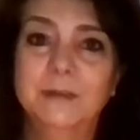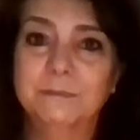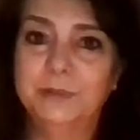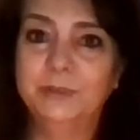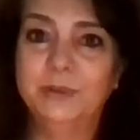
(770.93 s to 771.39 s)

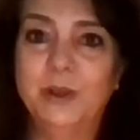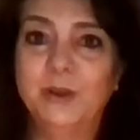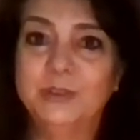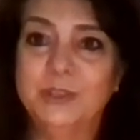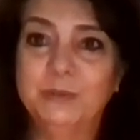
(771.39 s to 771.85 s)

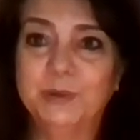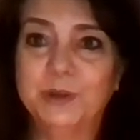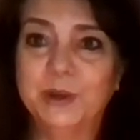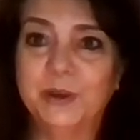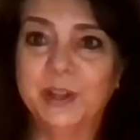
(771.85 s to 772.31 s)
Pluto,
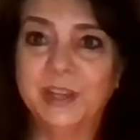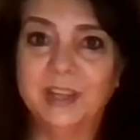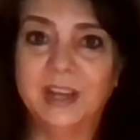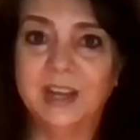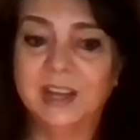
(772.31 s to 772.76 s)
Jupiter, and